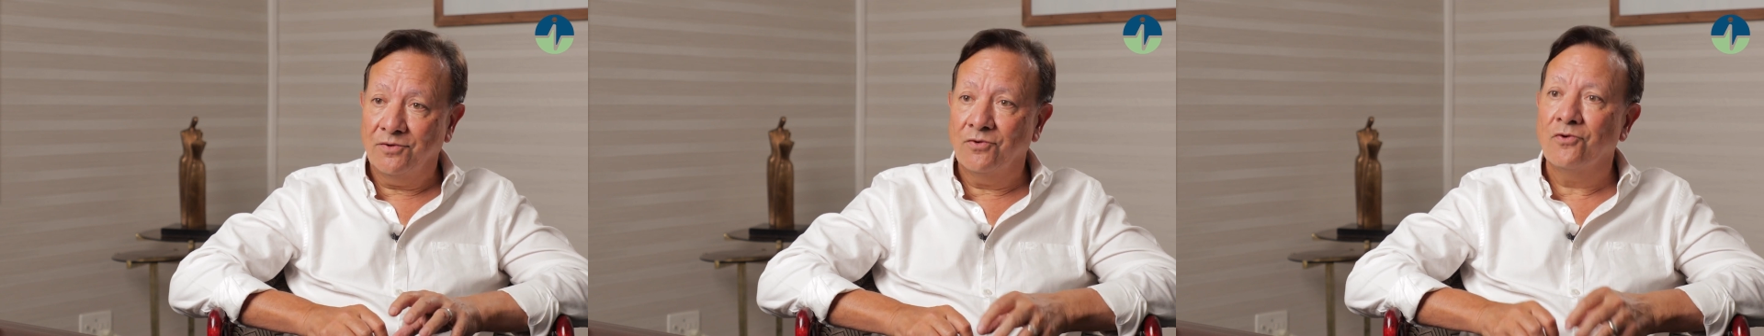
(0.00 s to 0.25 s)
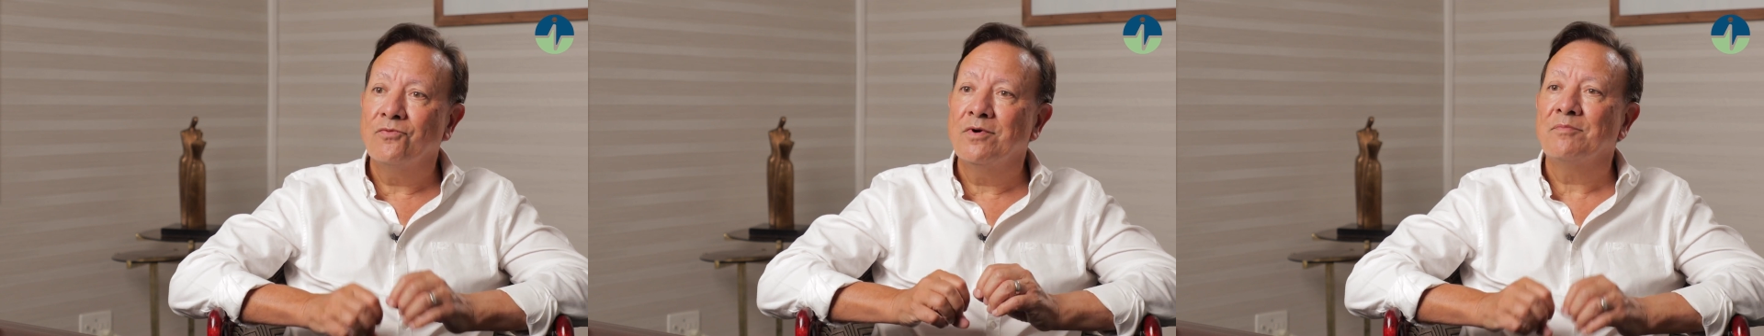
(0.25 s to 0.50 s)

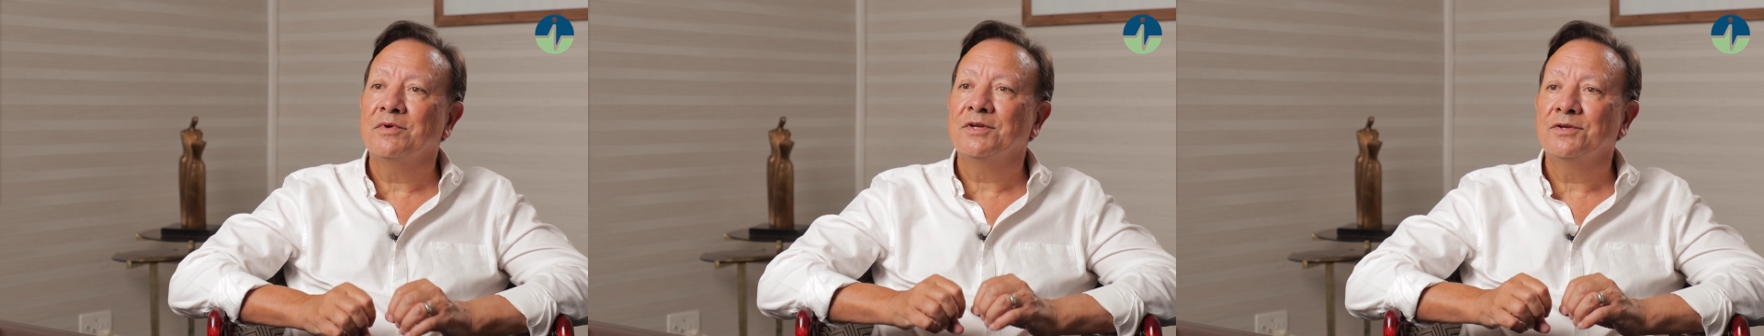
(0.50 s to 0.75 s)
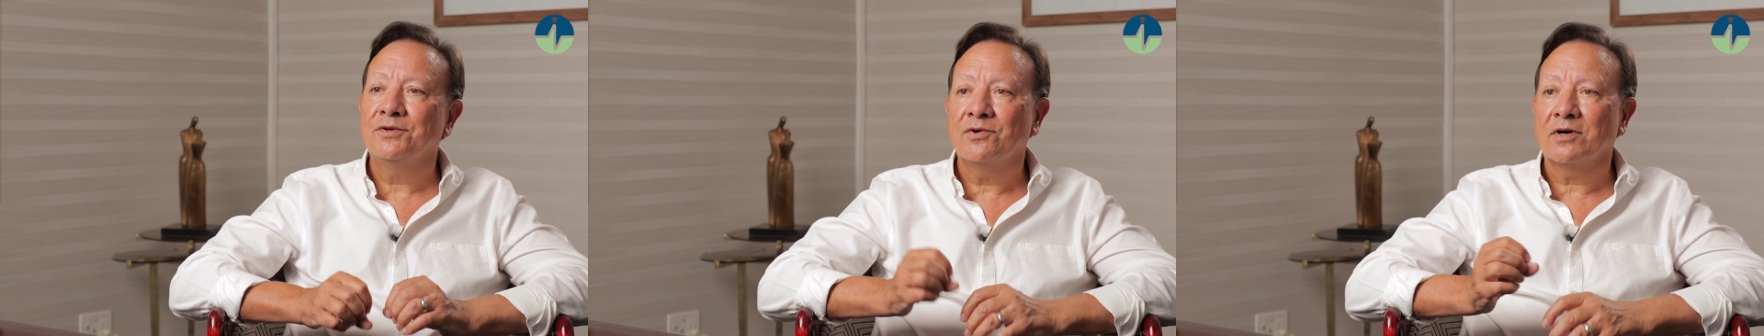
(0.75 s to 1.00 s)
or
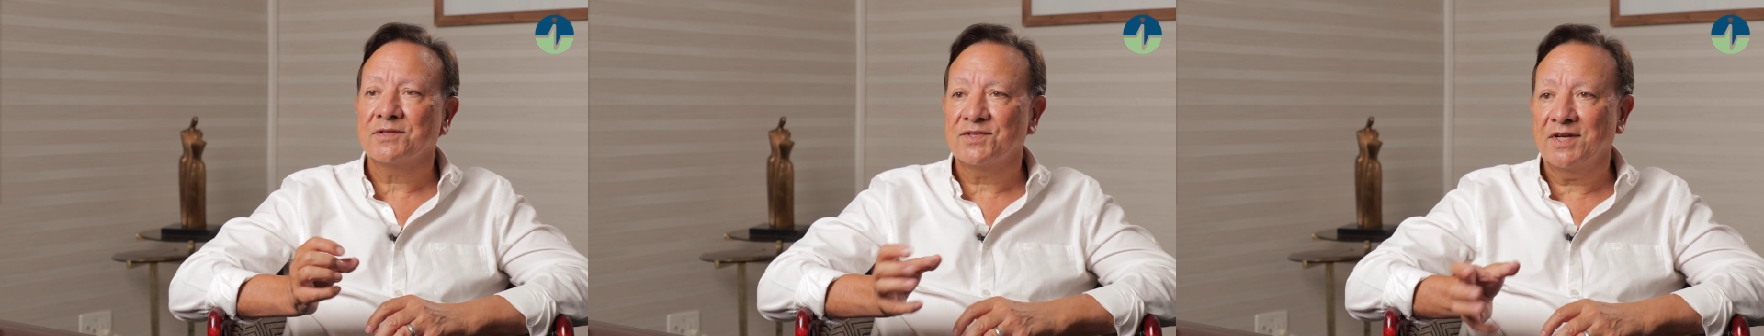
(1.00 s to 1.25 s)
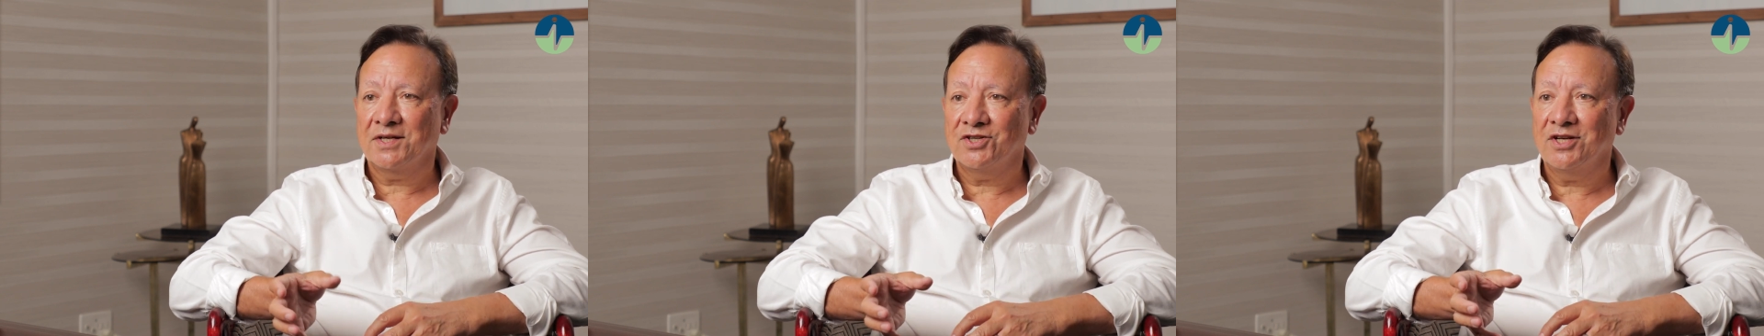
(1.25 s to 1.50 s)
women who are
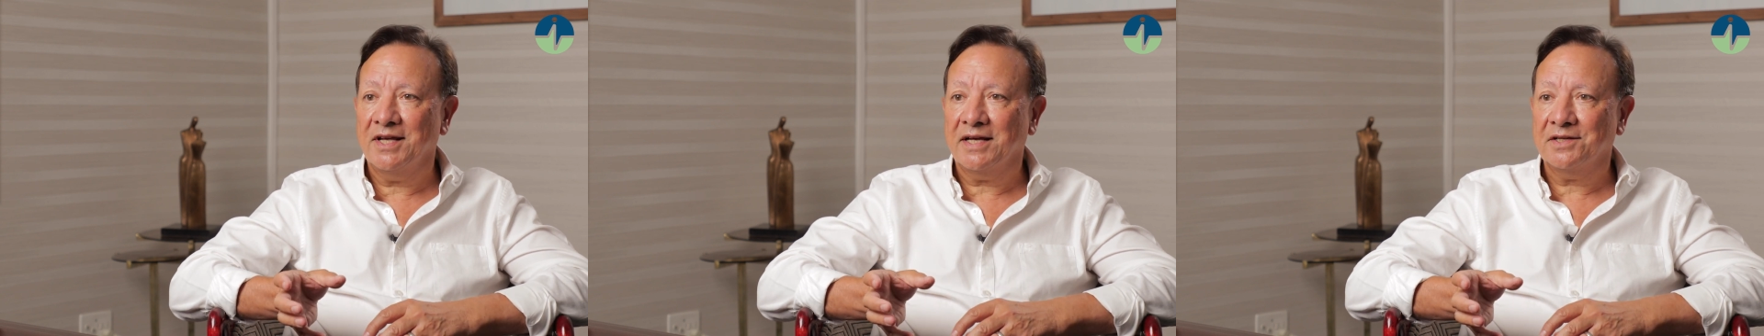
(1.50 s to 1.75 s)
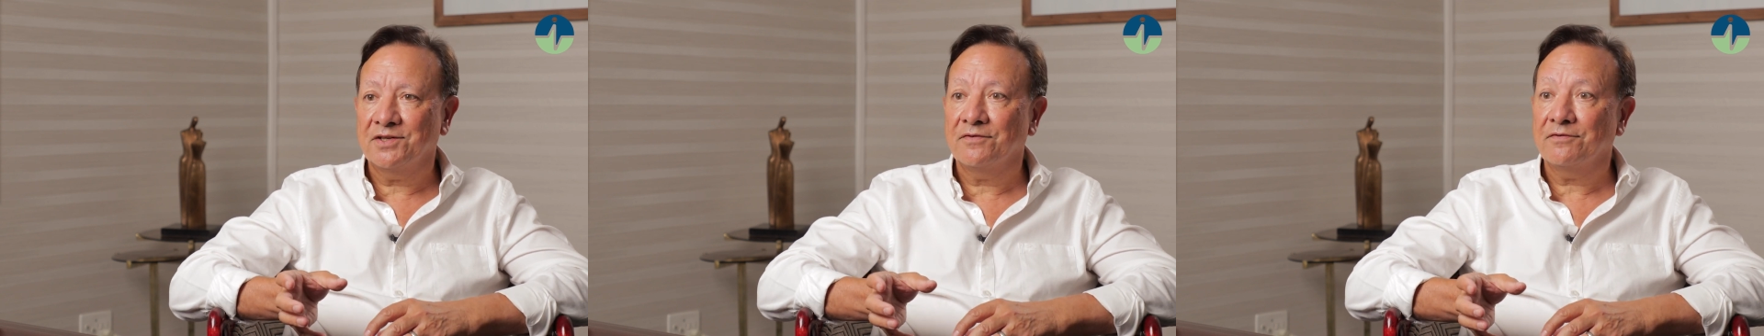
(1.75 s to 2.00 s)
sexually
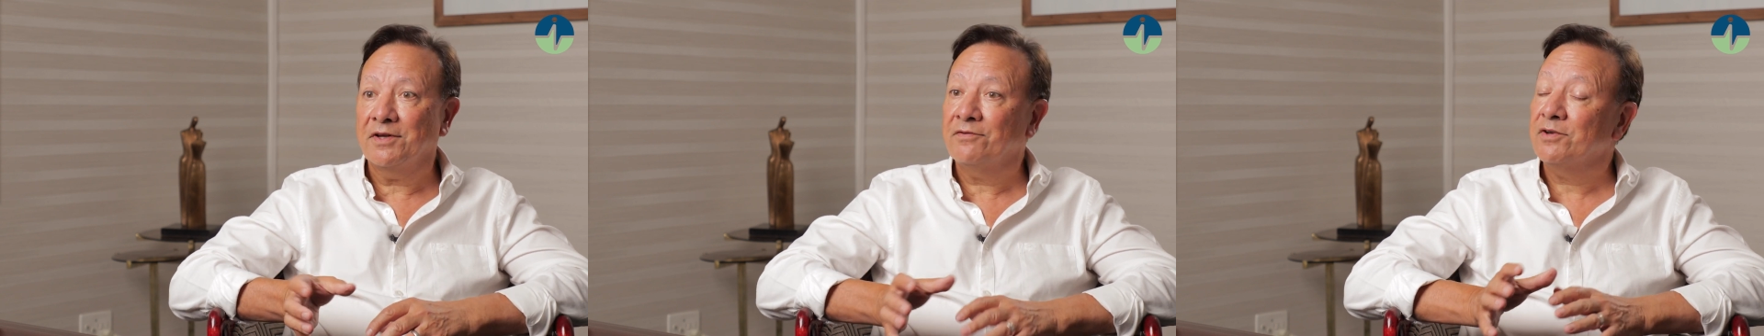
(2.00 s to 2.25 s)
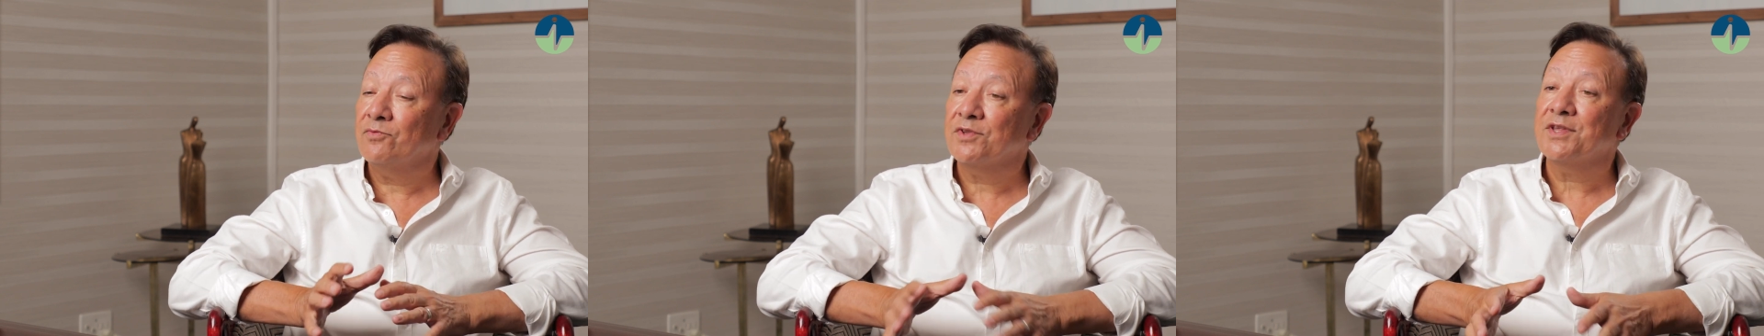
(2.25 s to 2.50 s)
active
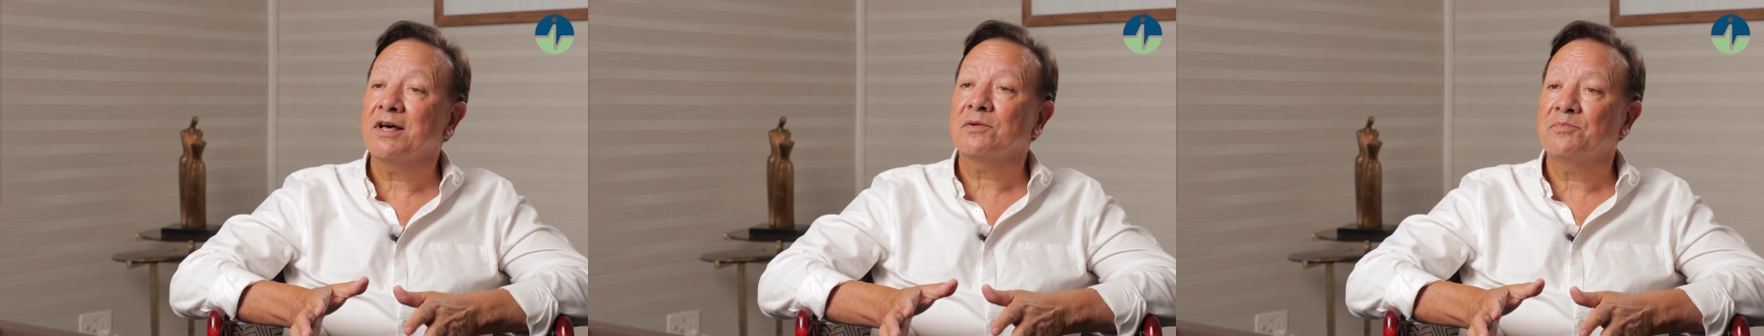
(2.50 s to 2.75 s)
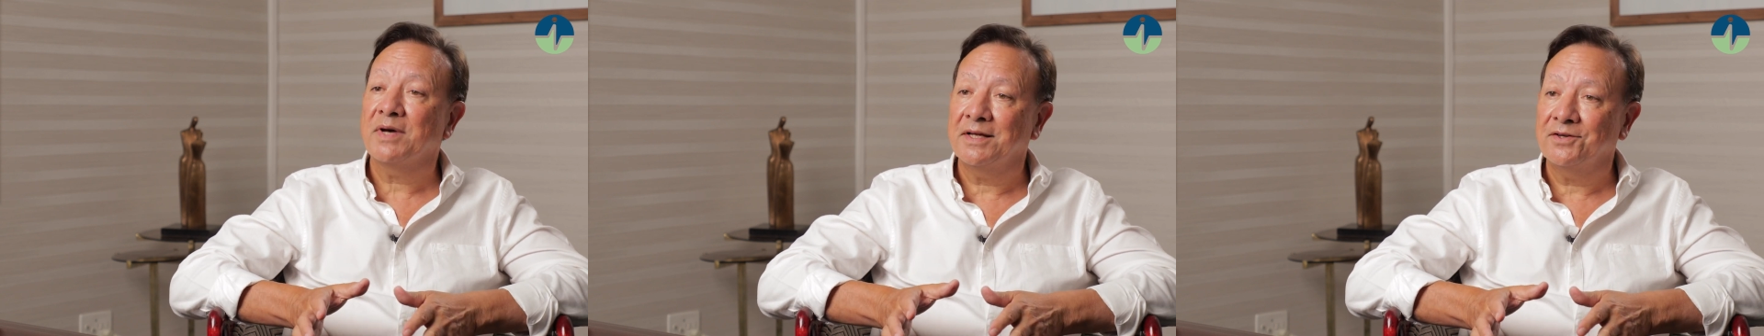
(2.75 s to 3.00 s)
even
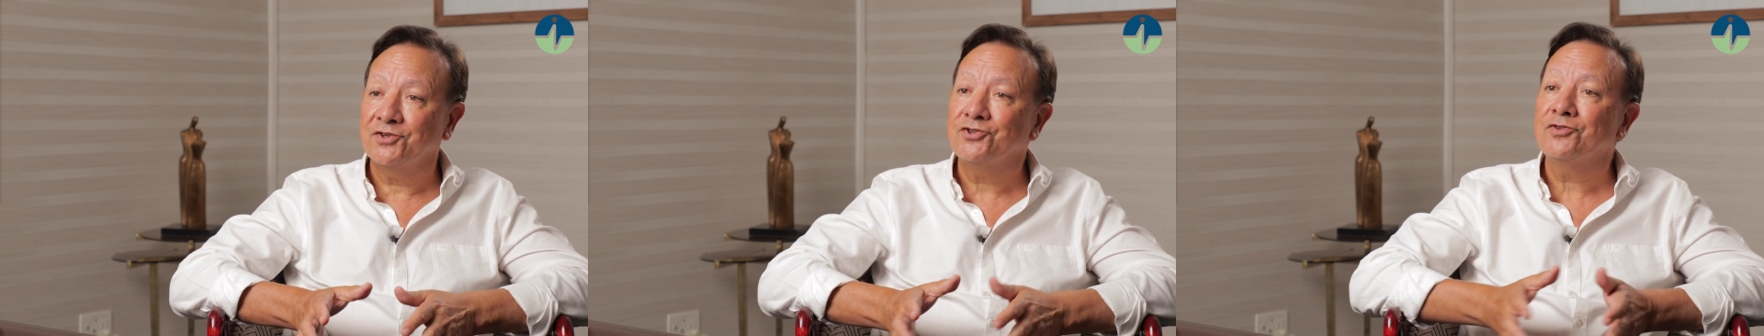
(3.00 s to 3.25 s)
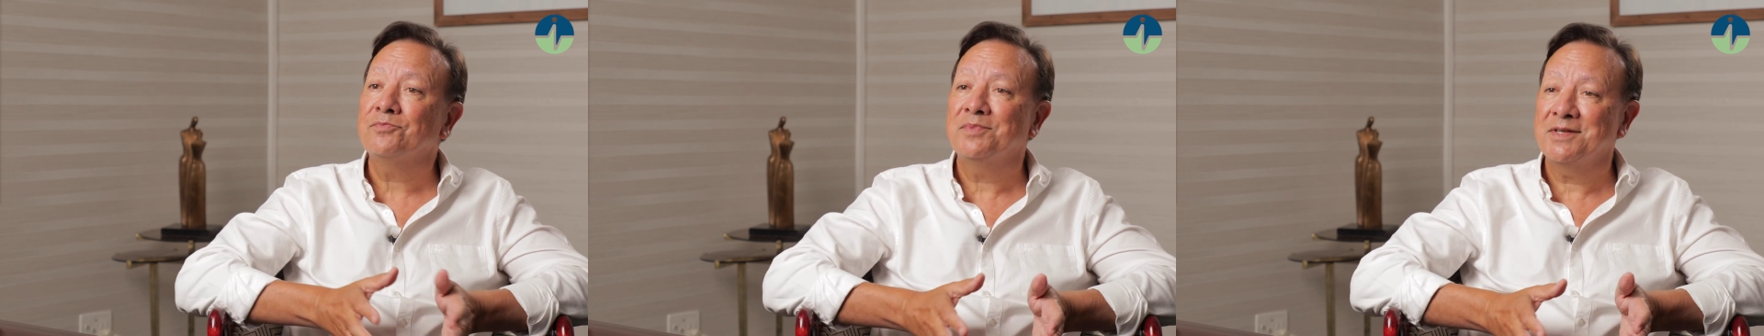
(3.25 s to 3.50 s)
without pain,
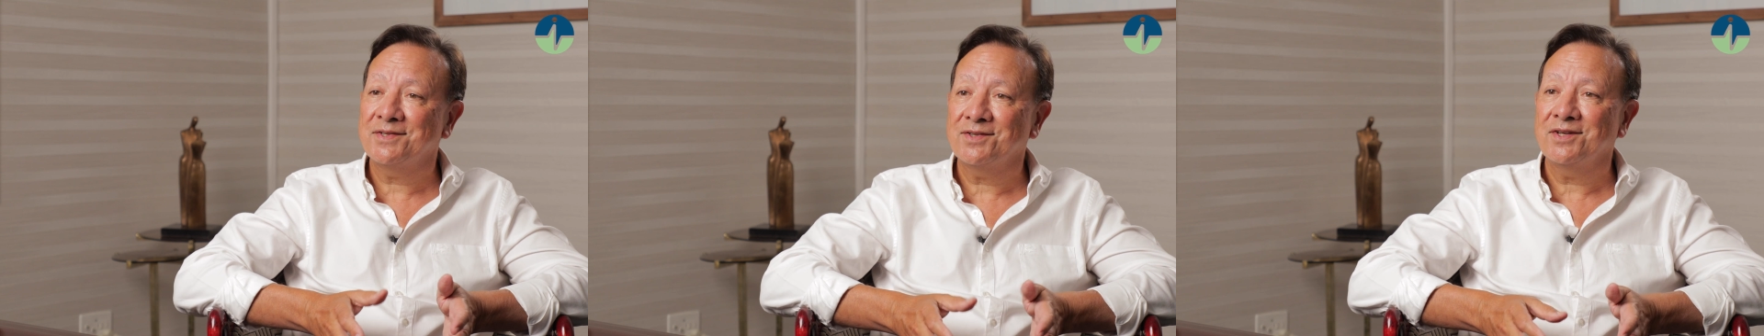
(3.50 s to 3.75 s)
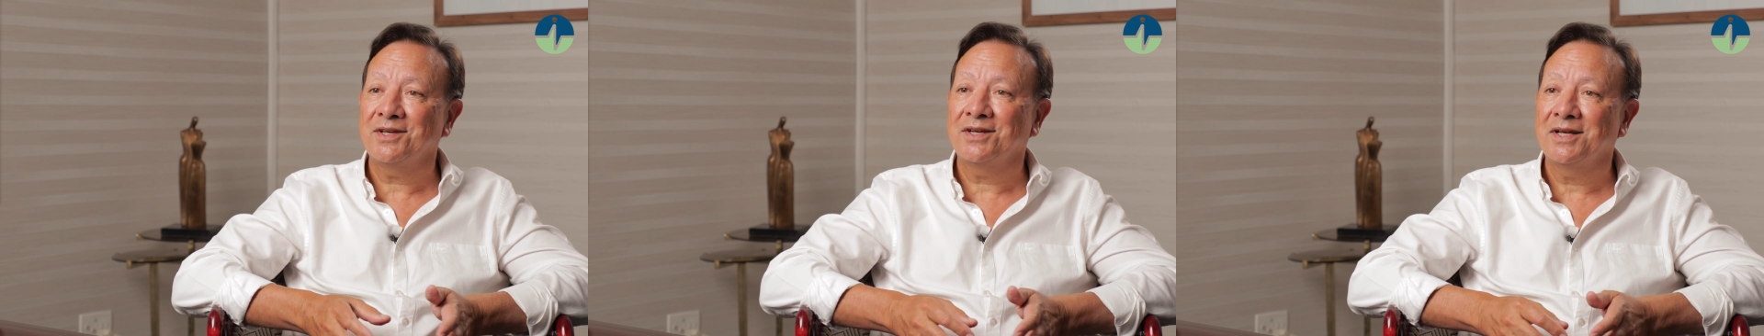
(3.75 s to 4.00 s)
should be
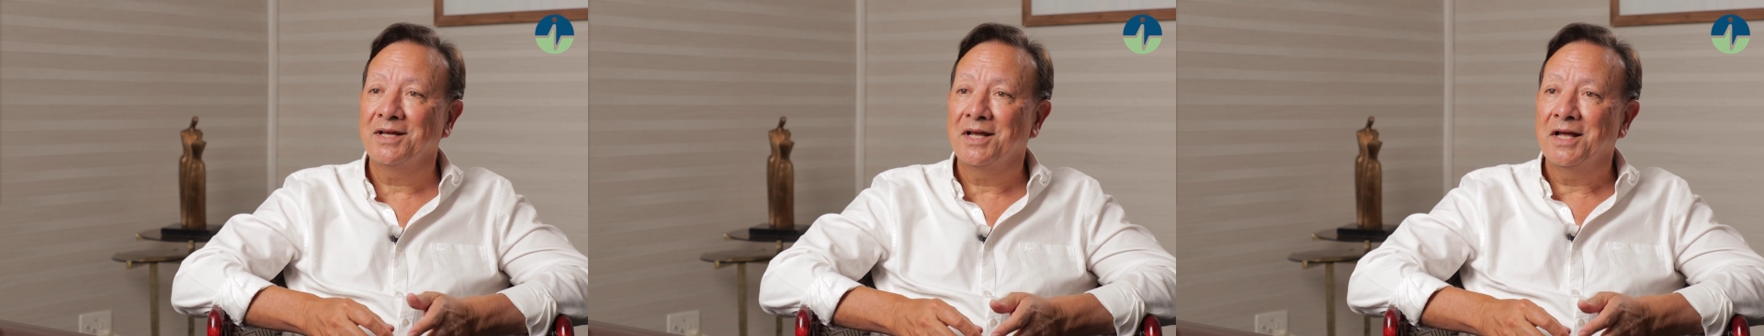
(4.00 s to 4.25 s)
seeing